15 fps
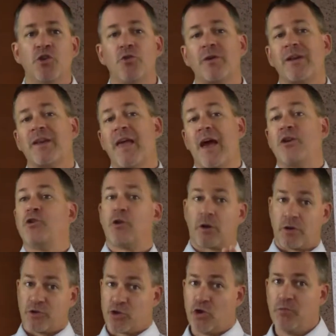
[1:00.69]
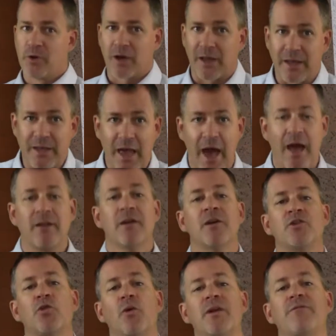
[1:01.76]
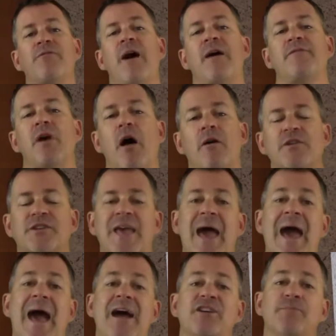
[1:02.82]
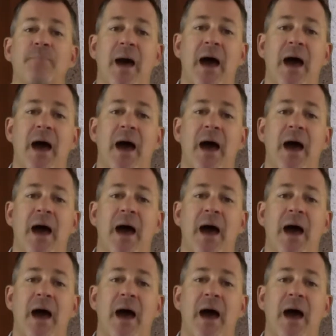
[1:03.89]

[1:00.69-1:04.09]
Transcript: Your consumer can get $25 cash